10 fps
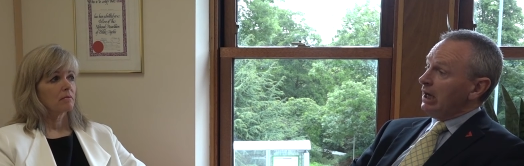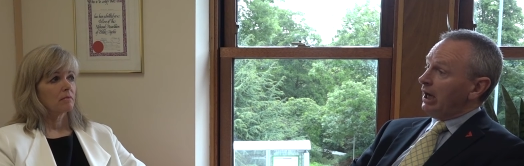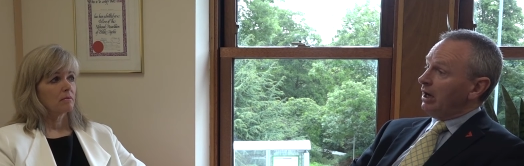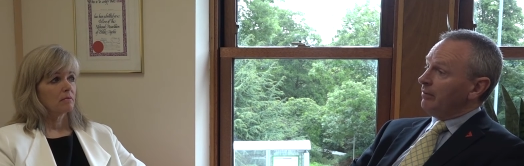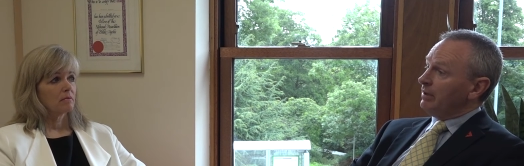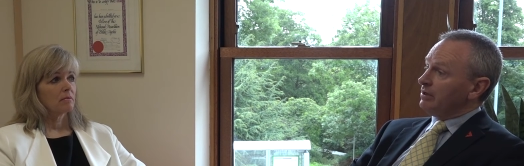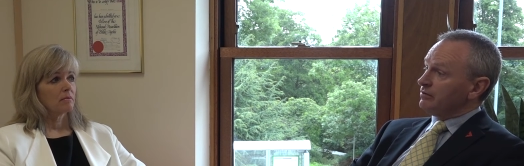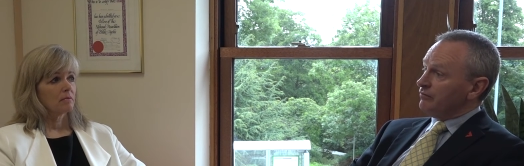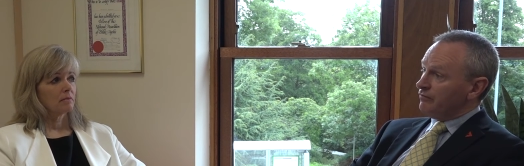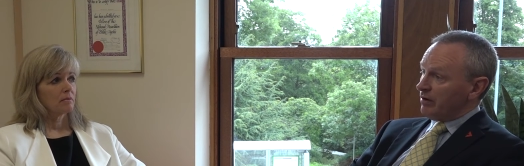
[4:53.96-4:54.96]
Speaker 1: Um,
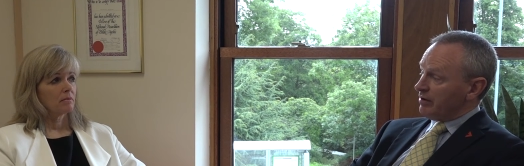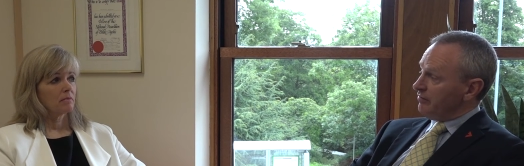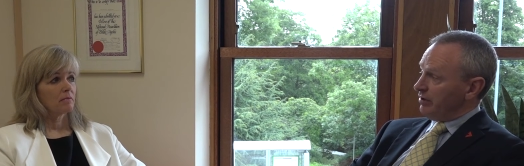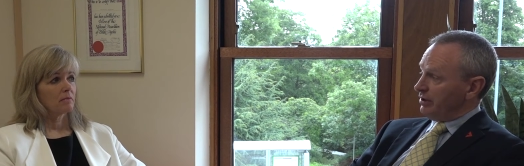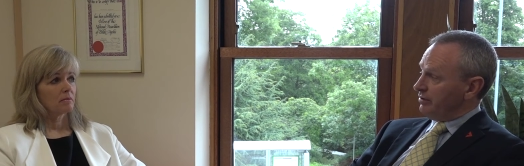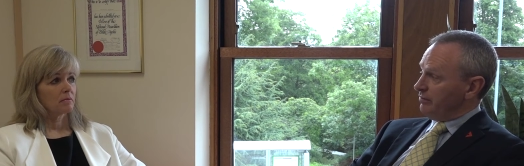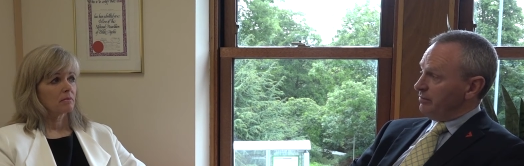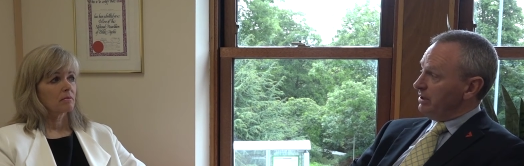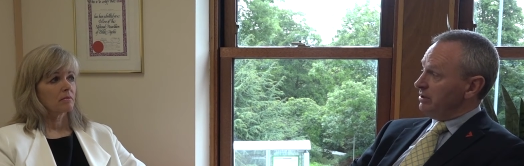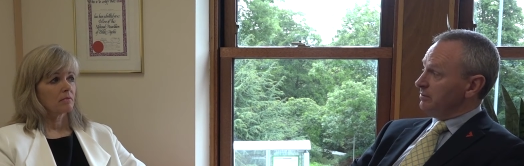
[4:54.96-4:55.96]
it's a very, very good
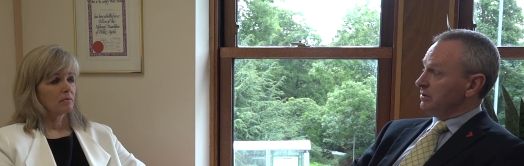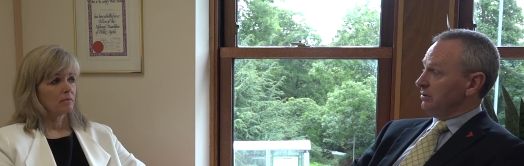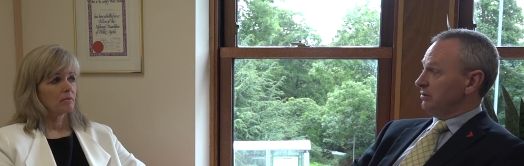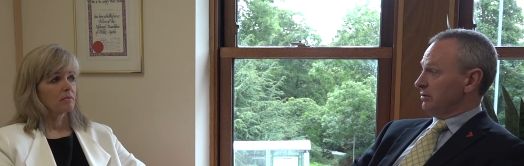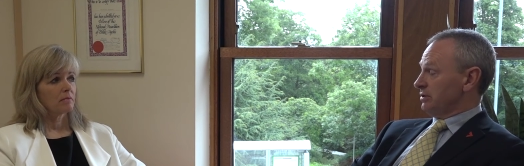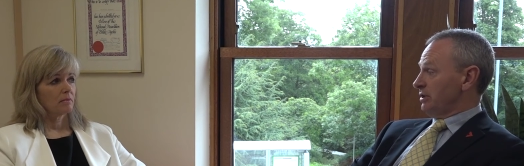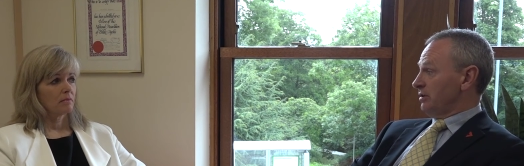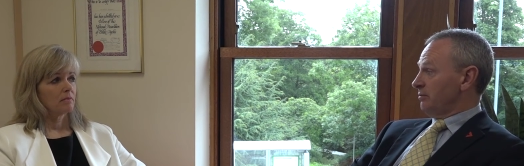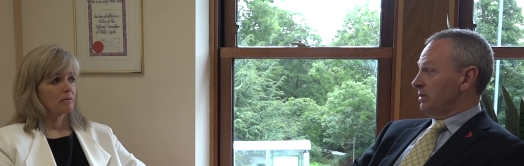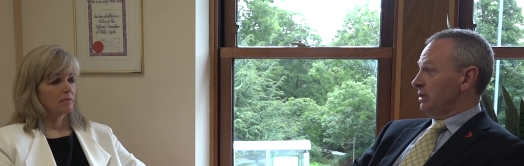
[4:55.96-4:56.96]
medium to
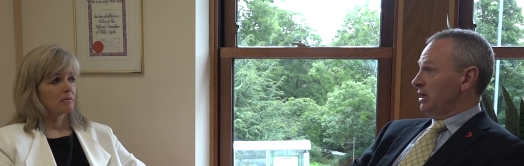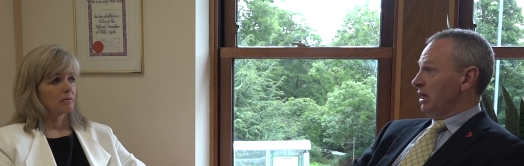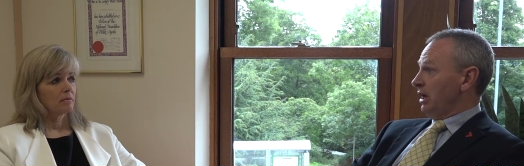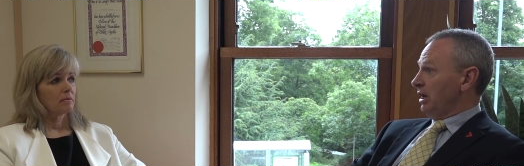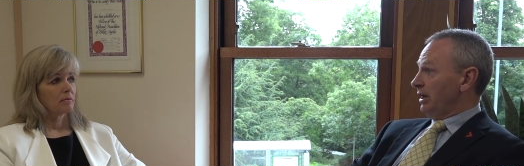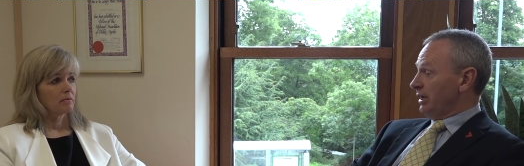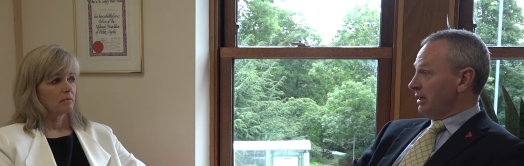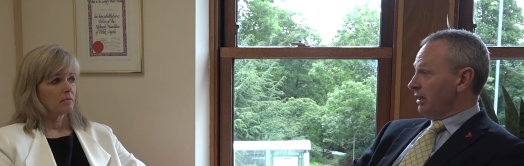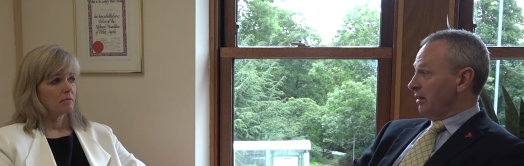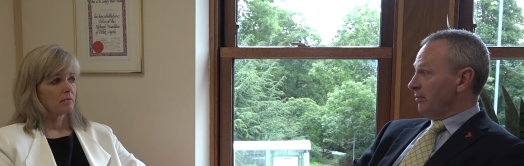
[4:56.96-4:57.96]
long-term Uh,
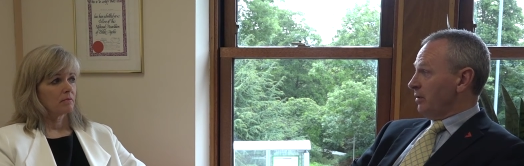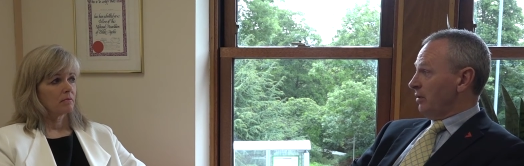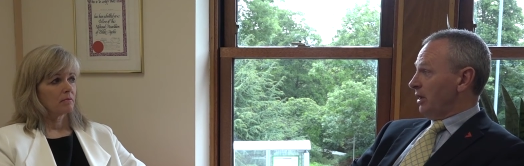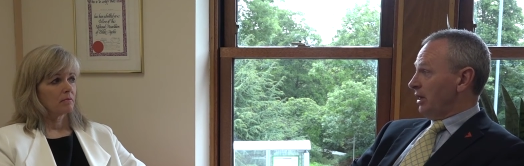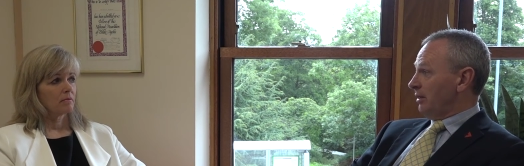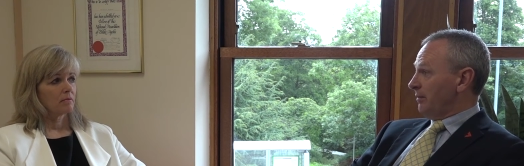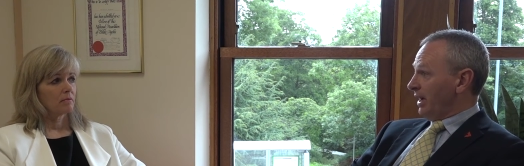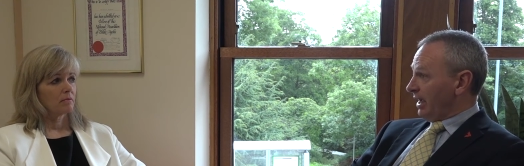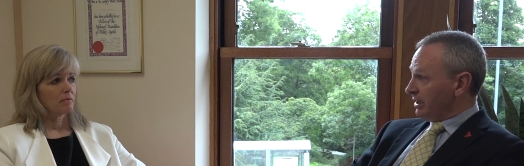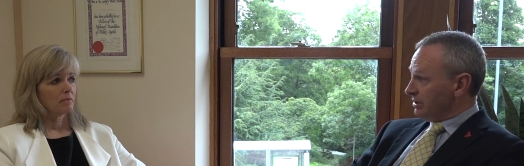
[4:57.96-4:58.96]
income um,
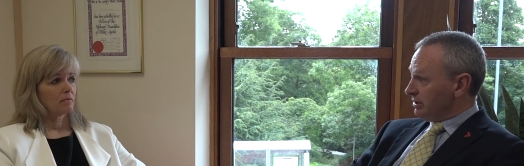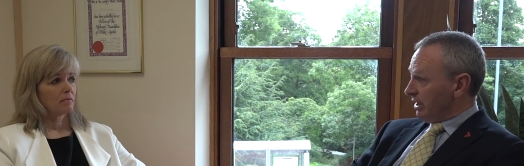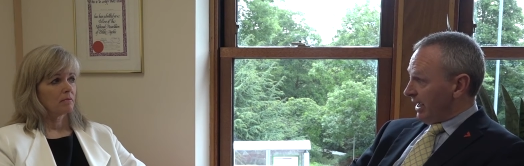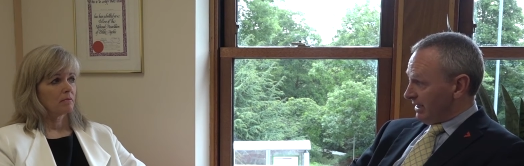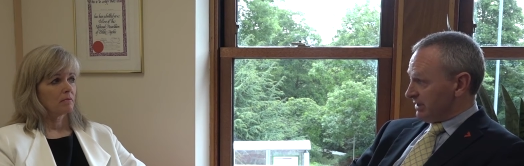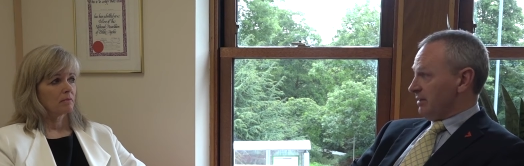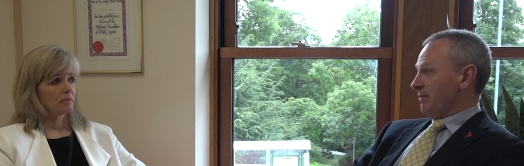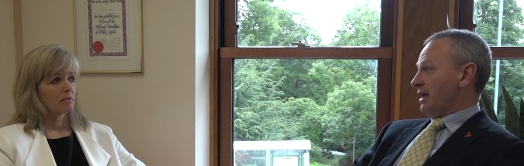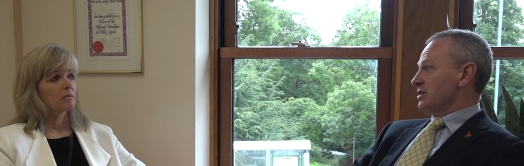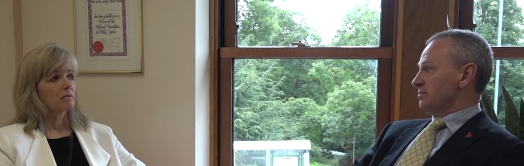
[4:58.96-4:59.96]
and asset
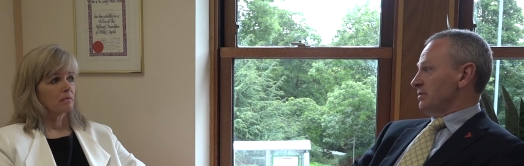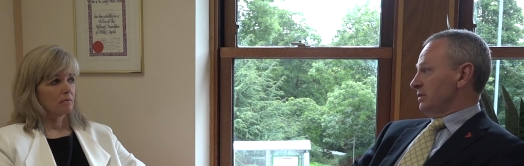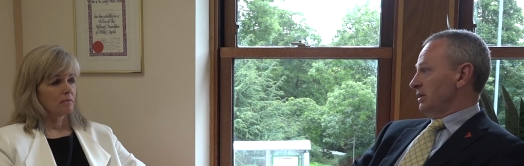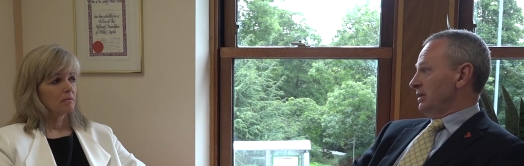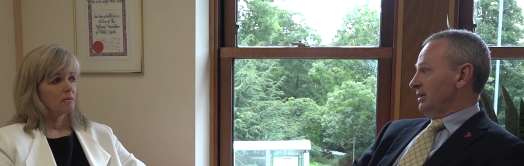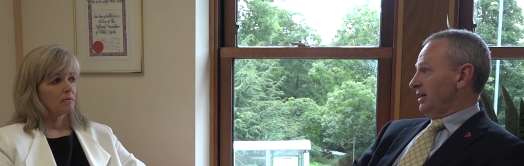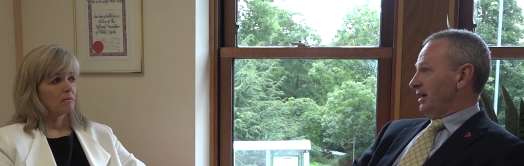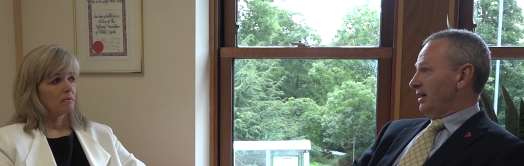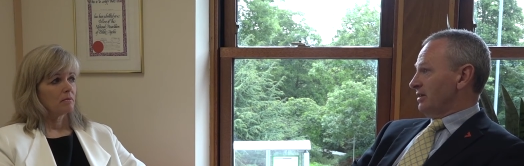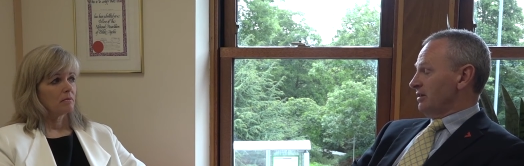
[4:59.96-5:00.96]
management
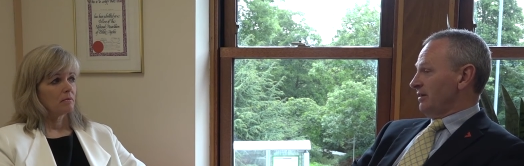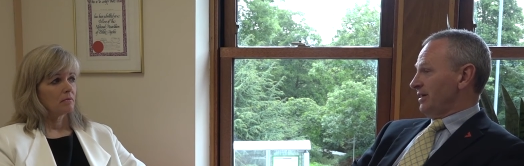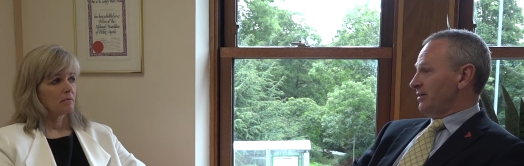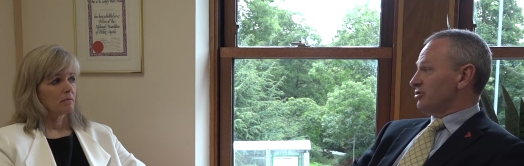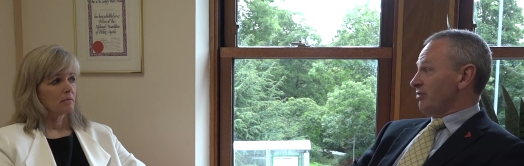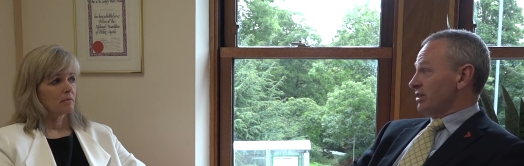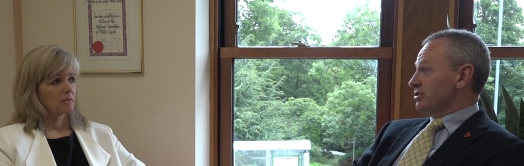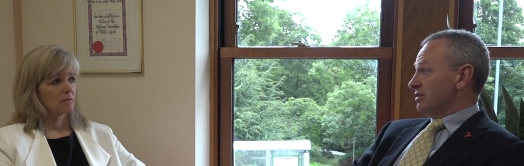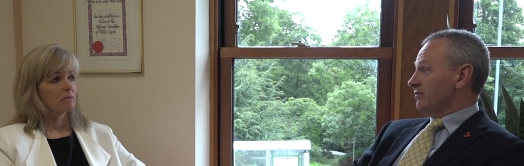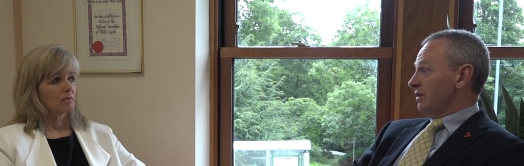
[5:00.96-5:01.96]
uh, uh,
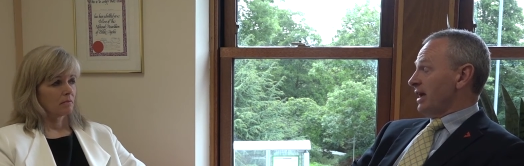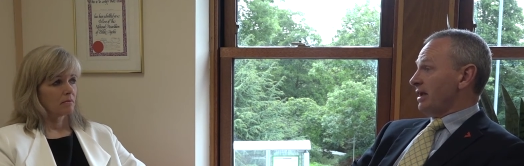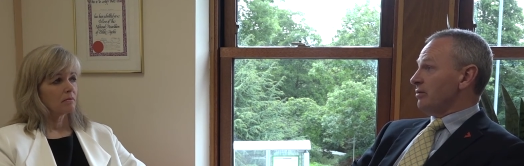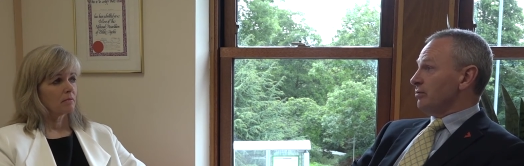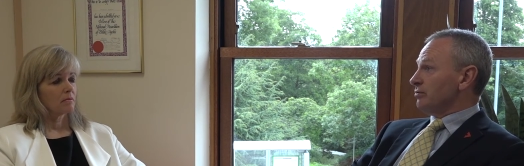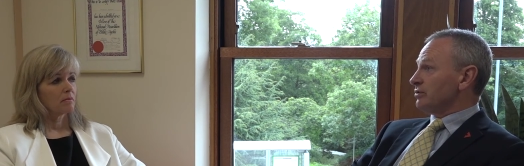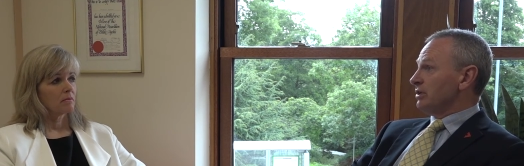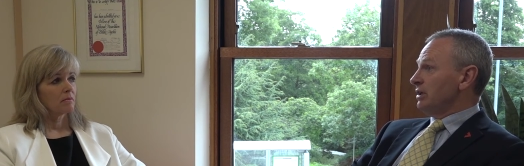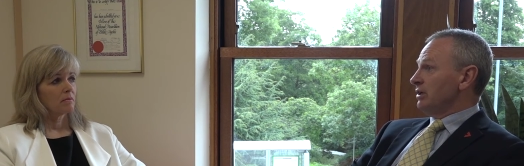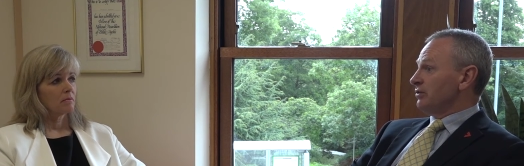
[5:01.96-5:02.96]
strategy for landlords.
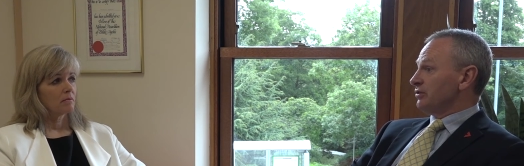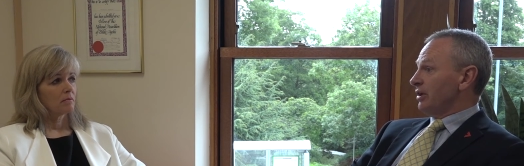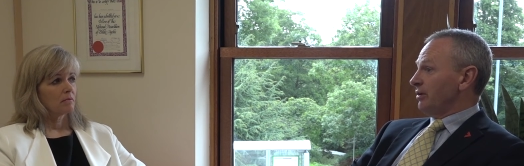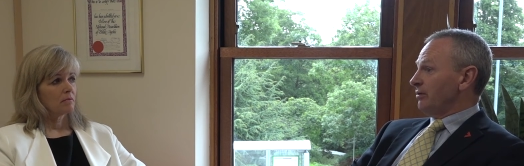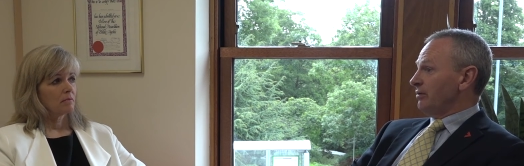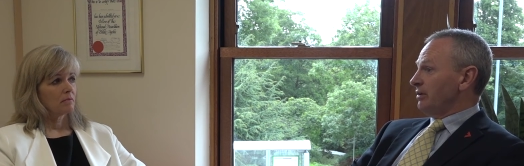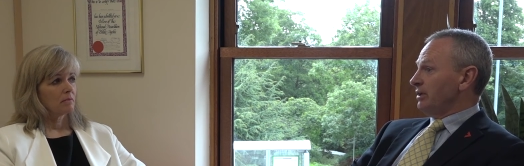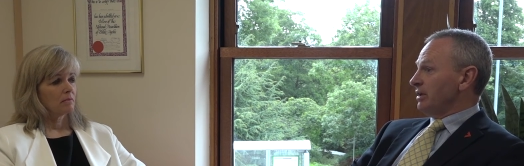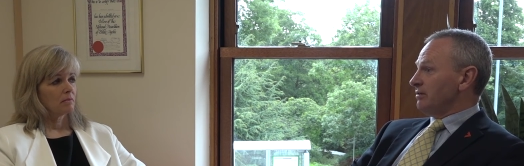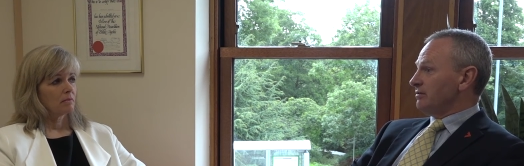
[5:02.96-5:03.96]
So,
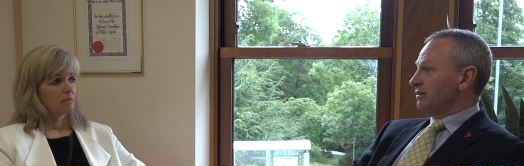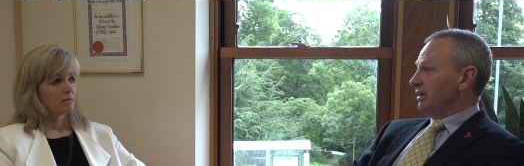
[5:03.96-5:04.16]
you know,